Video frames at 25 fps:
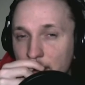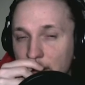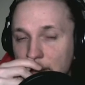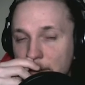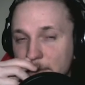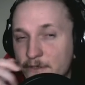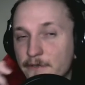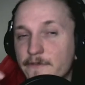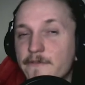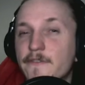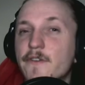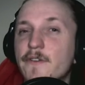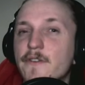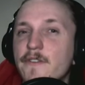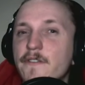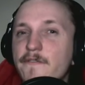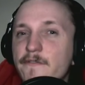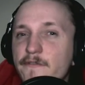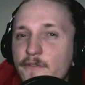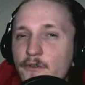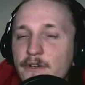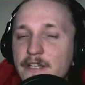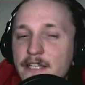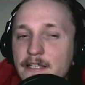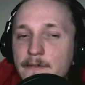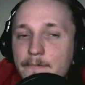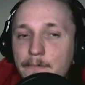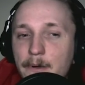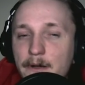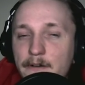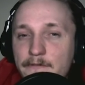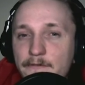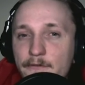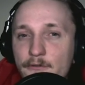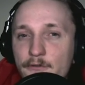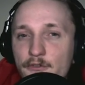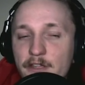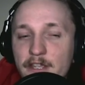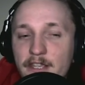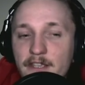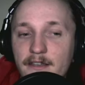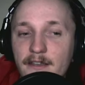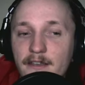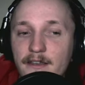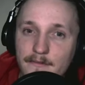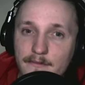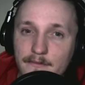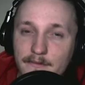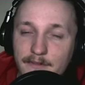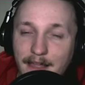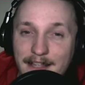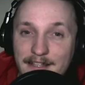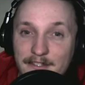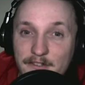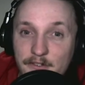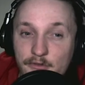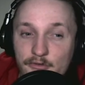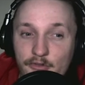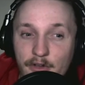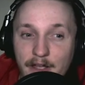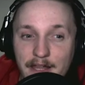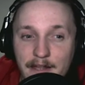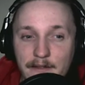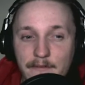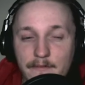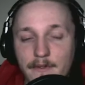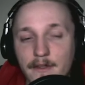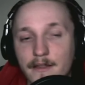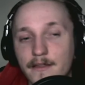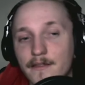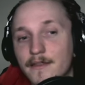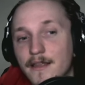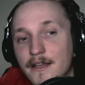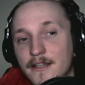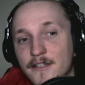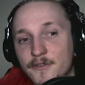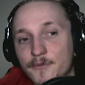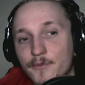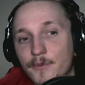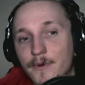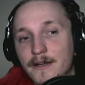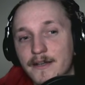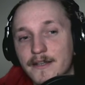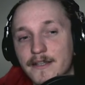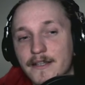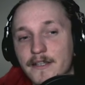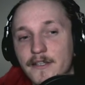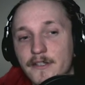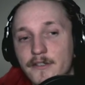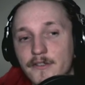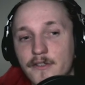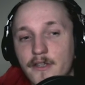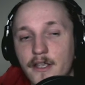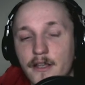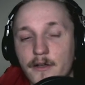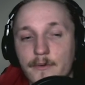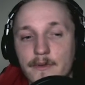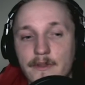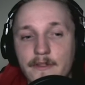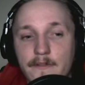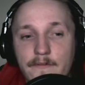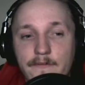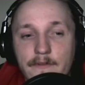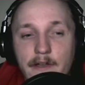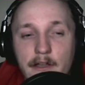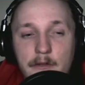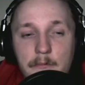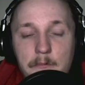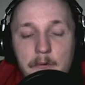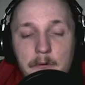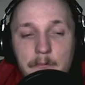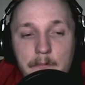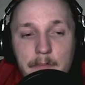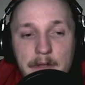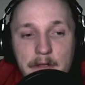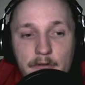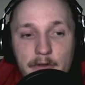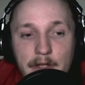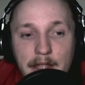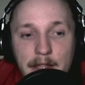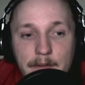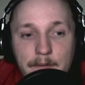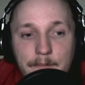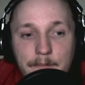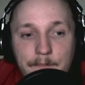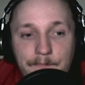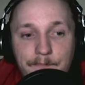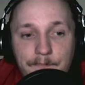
So if you can avoid buffering, that's great, and that's why you should go with variable bitrate.